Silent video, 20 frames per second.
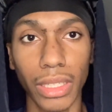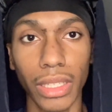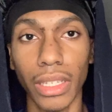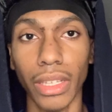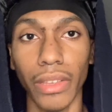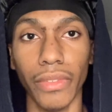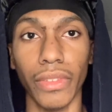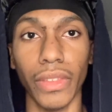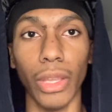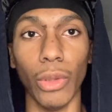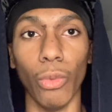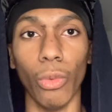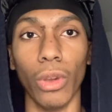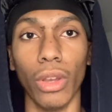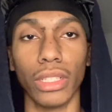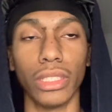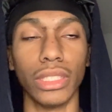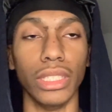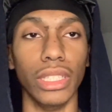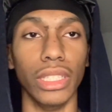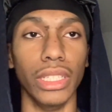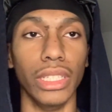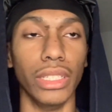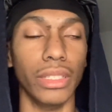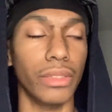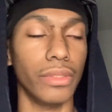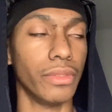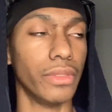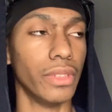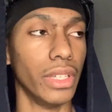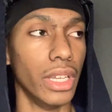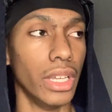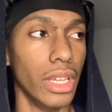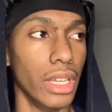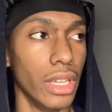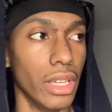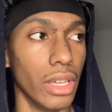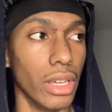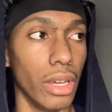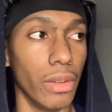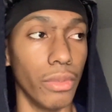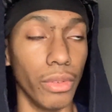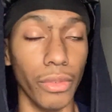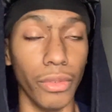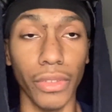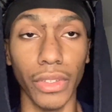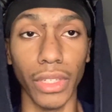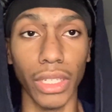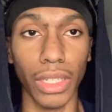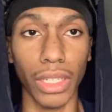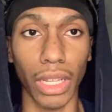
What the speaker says: if they want to live a fulfilling